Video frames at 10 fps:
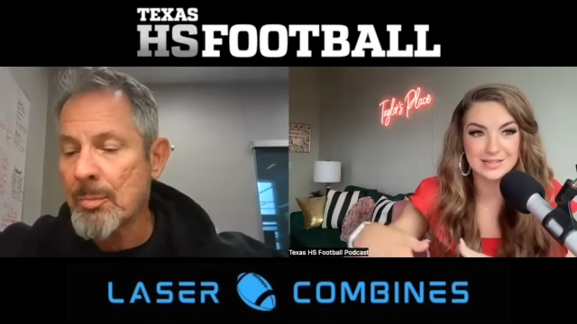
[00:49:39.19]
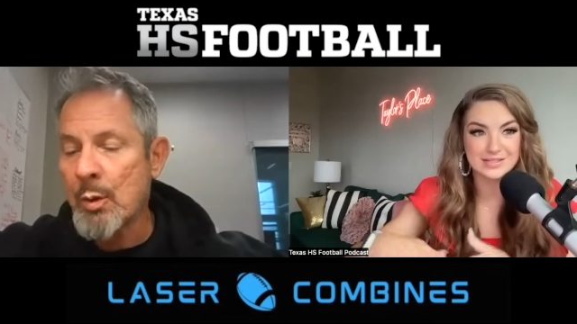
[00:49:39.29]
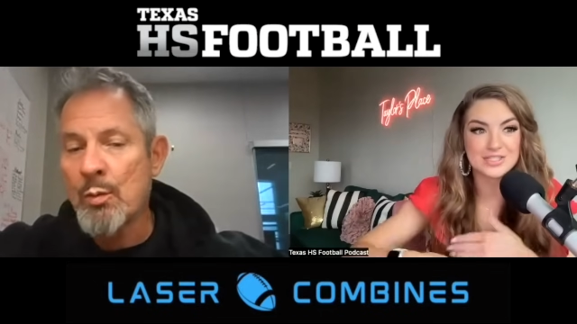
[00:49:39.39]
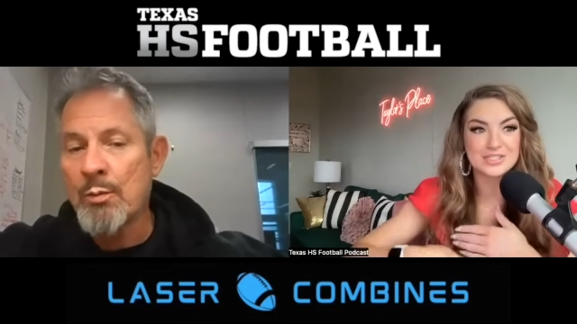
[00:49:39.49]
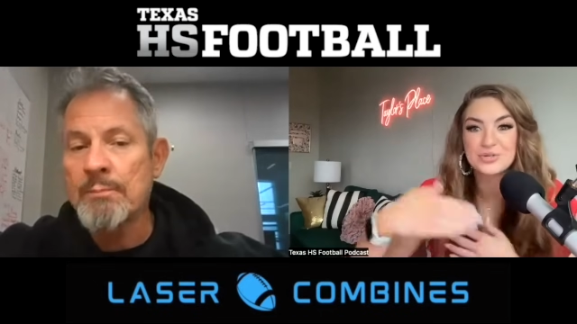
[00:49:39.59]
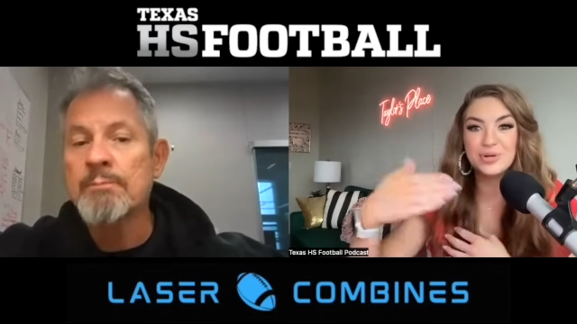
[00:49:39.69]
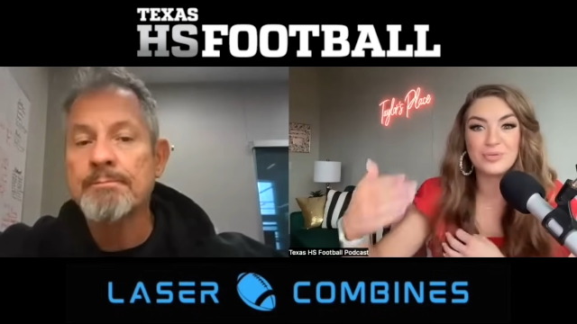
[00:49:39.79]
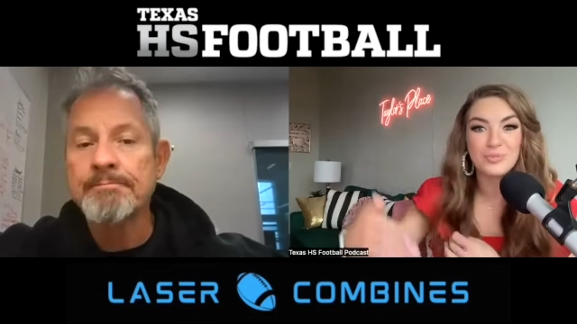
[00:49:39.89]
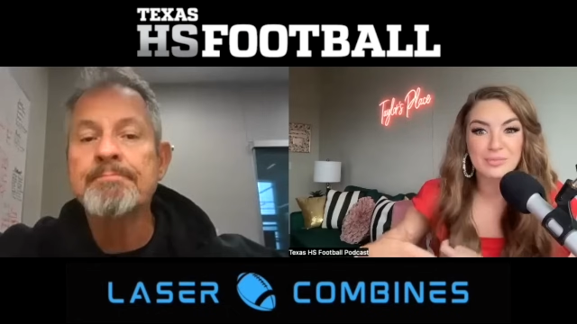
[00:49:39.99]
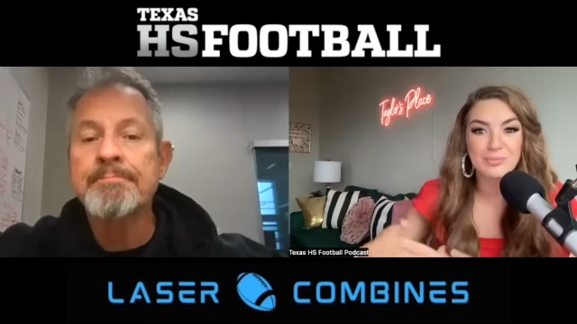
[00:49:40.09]
Speaker 1: And mm-hmm. just
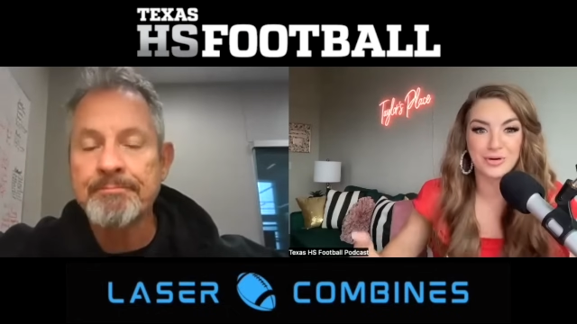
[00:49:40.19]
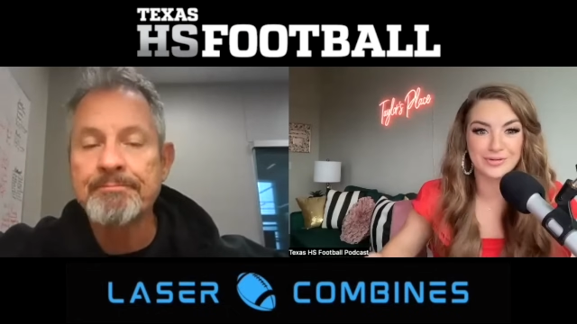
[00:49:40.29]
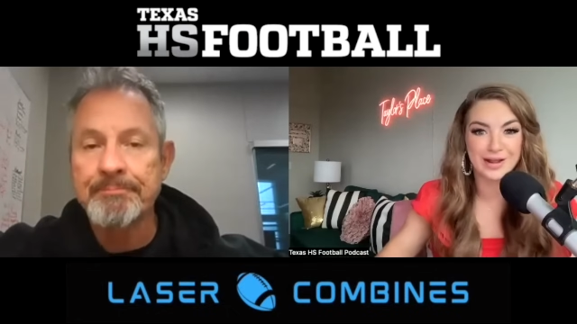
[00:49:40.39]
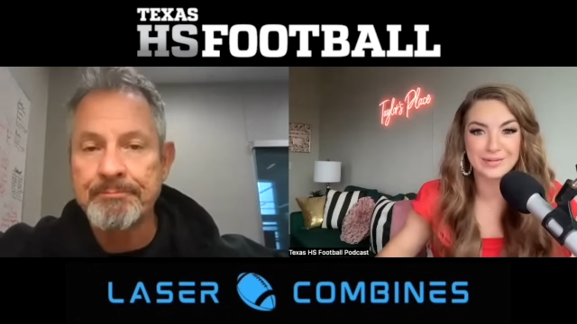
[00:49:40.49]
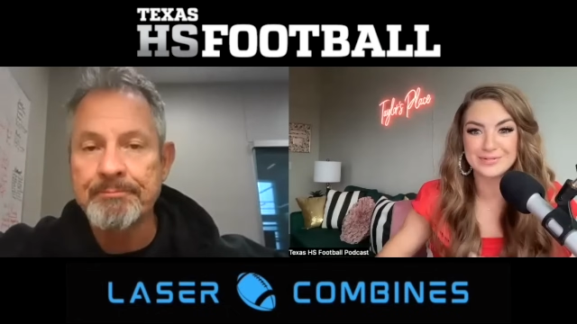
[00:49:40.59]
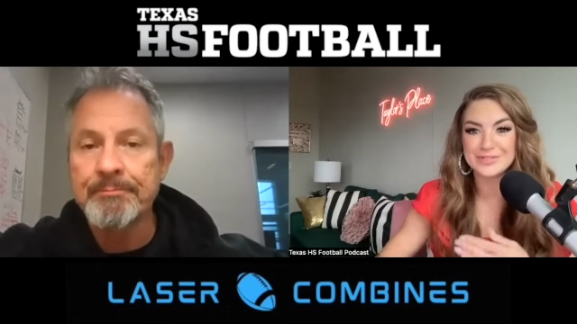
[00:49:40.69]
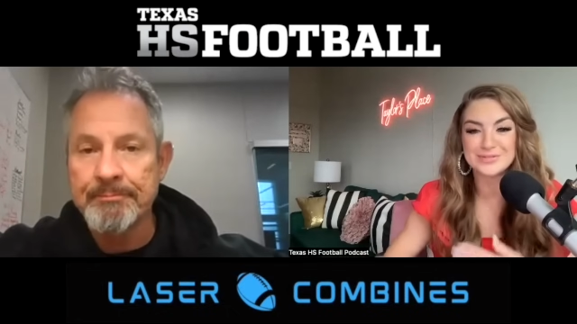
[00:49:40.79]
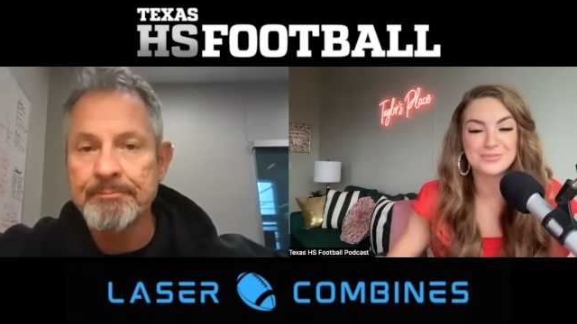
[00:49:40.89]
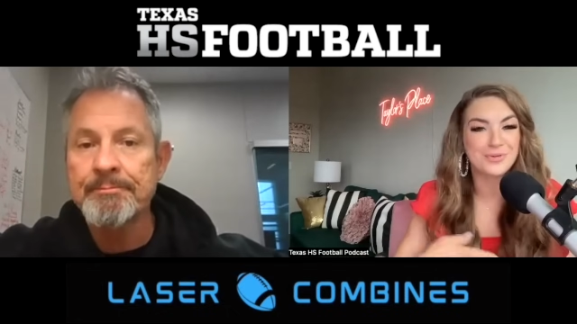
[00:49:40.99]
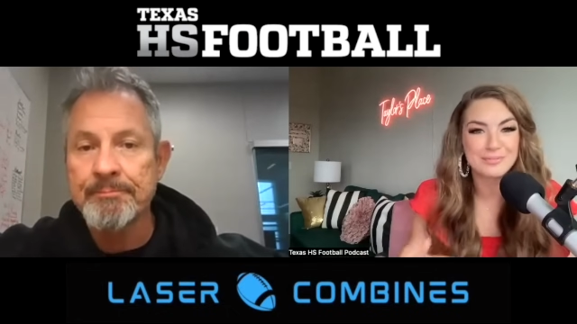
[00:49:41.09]
doing one more rep,
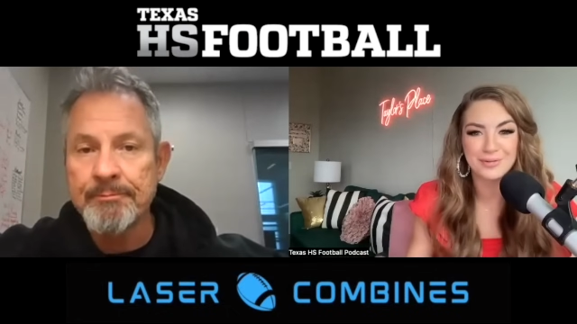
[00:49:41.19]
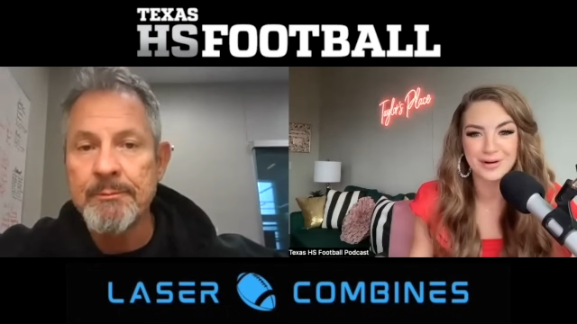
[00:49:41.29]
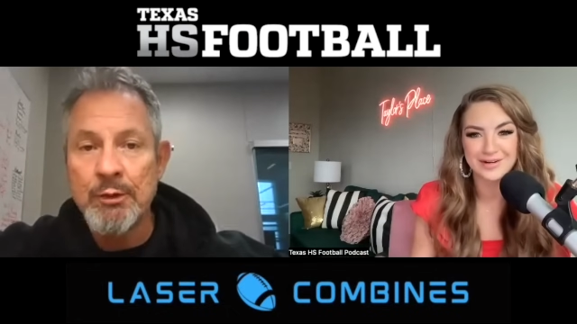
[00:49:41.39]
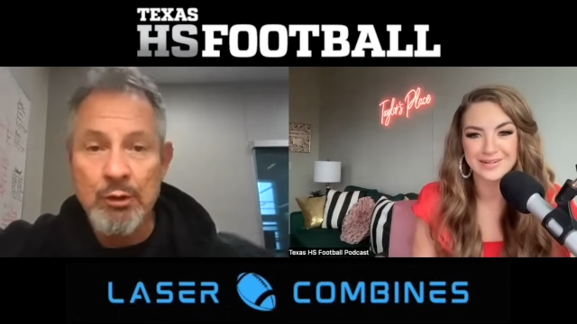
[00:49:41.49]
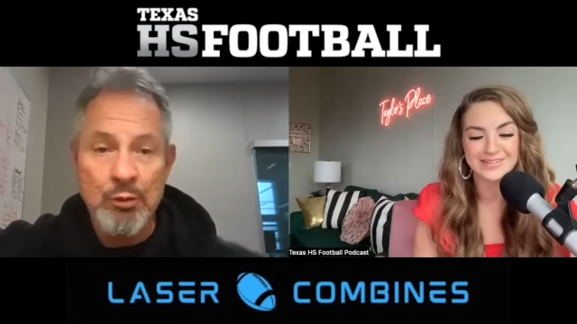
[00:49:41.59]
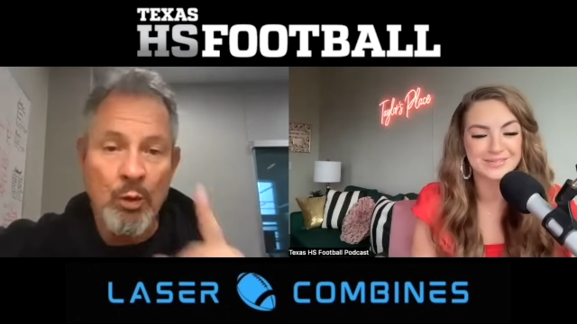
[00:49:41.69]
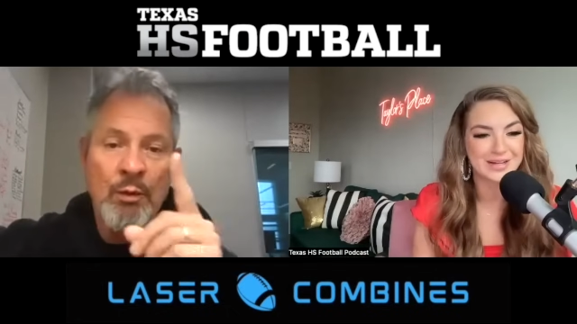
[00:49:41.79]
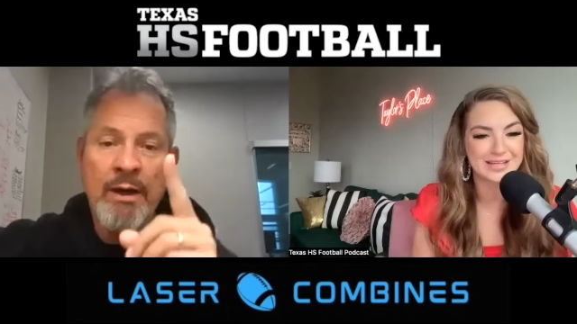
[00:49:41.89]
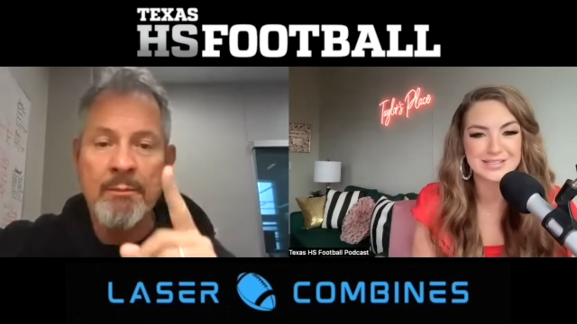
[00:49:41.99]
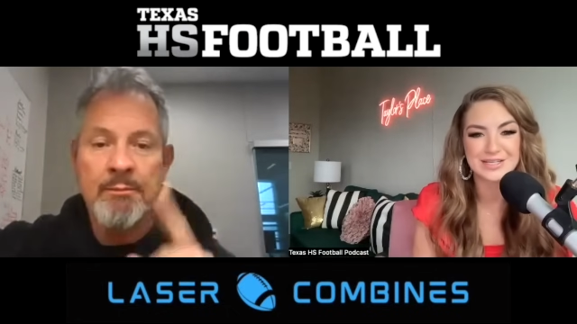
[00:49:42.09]
just one more, one
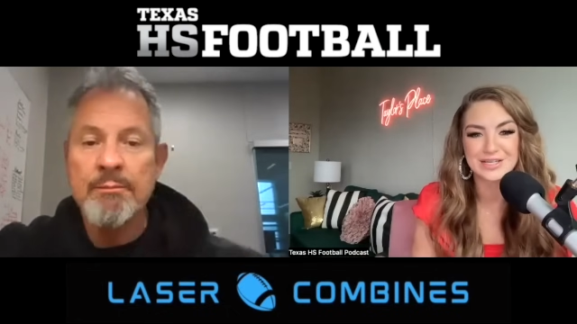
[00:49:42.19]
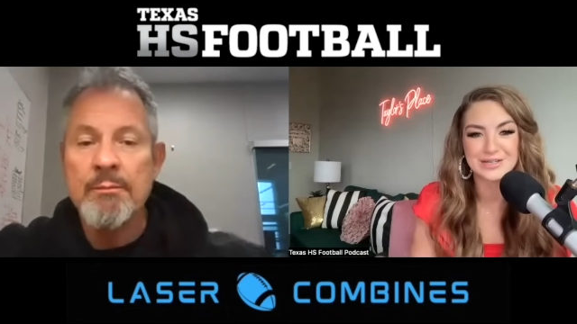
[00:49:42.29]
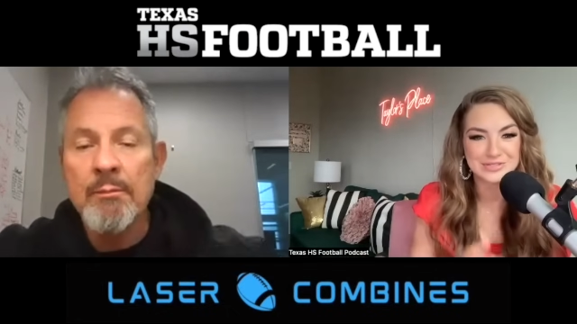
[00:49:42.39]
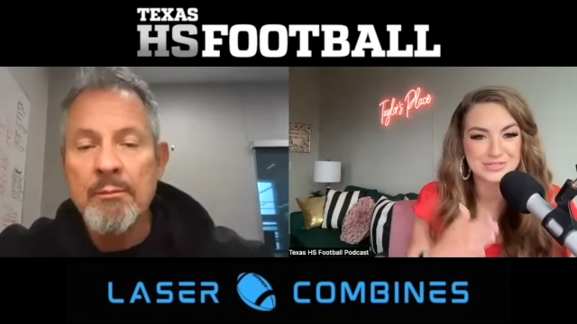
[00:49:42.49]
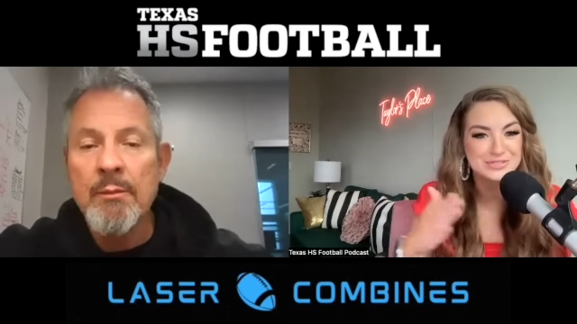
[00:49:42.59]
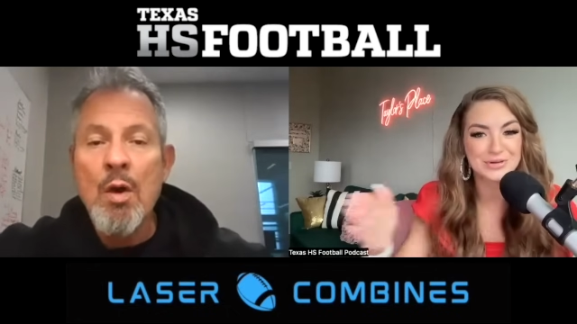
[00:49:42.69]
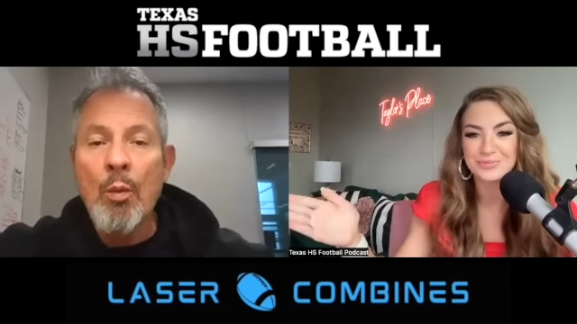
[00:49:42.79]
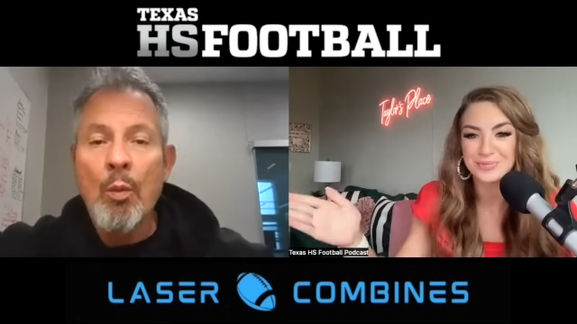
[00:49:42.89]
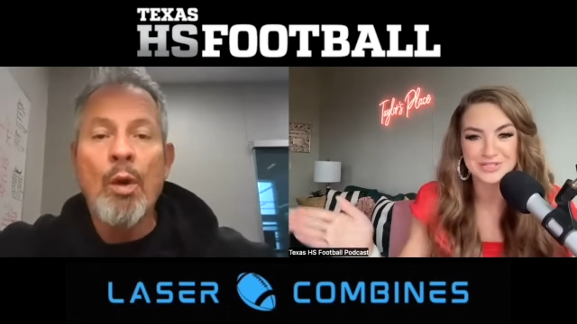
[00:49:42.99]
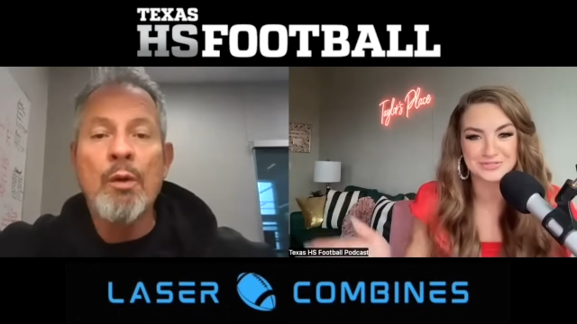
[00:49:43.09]
can rep. take you so
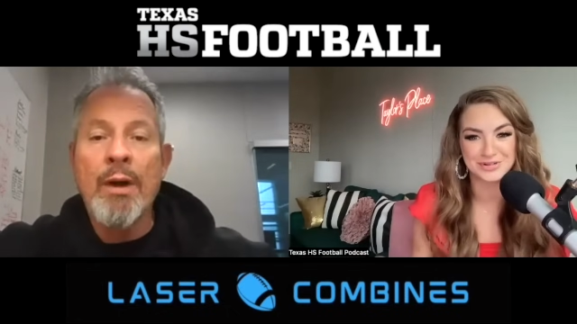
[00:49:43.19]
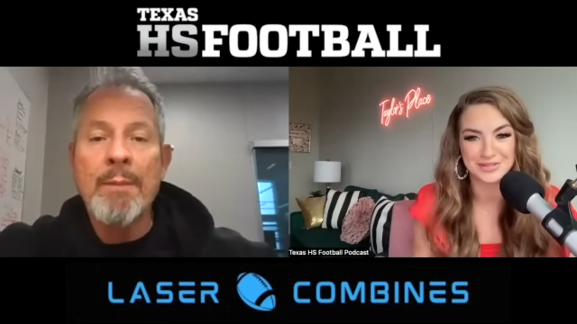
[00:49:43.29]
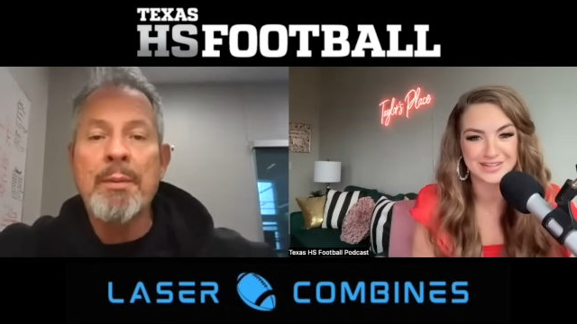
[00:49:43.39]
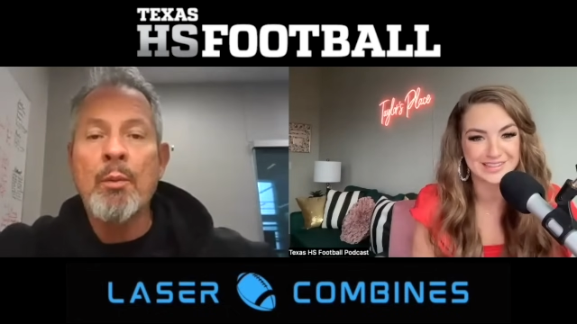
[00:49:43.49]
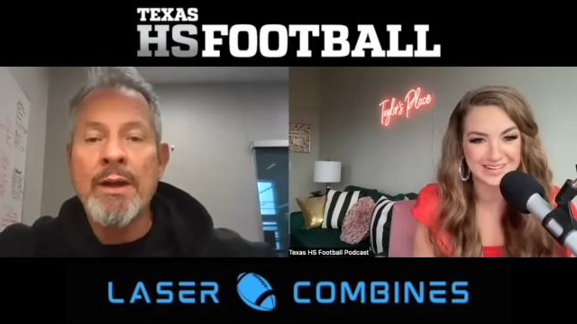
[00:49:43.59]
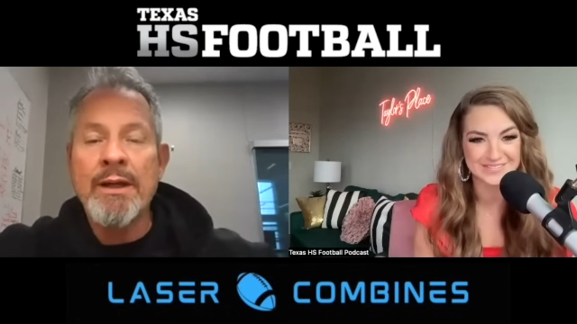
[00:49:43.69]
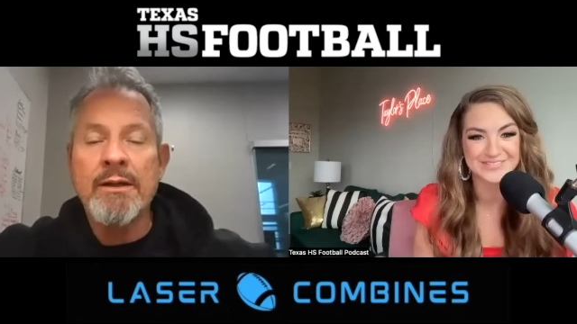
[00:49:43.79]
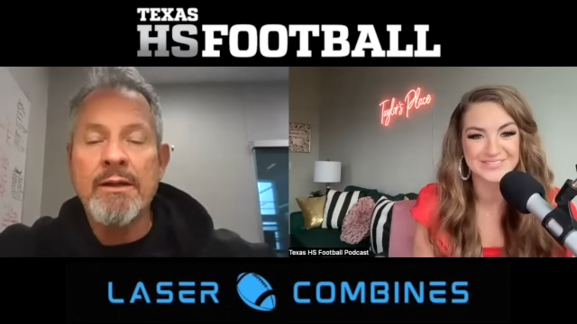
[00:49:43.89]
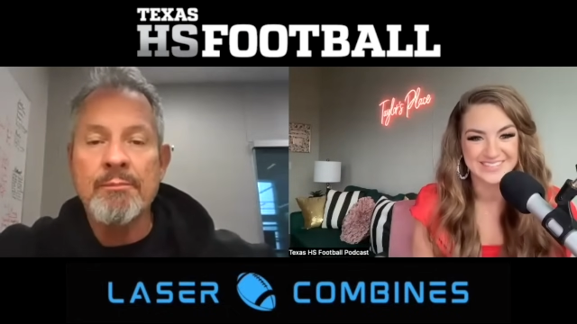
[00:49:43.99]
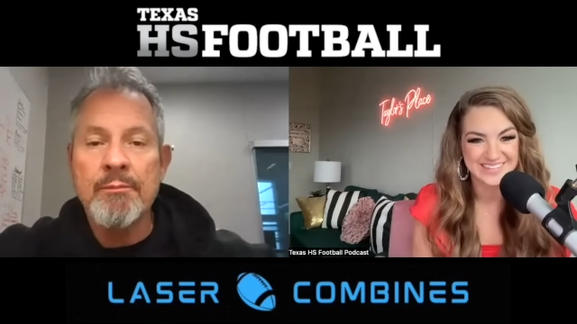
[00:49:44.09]
much one further in life.
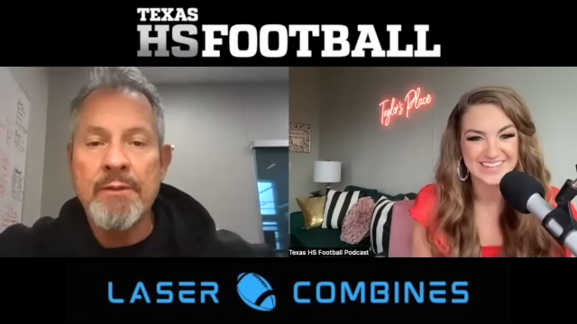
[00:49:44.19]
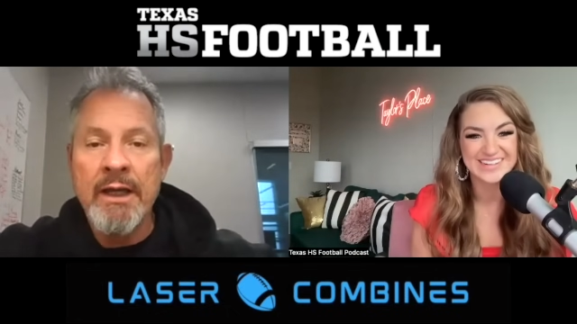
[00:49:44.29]
Yeah,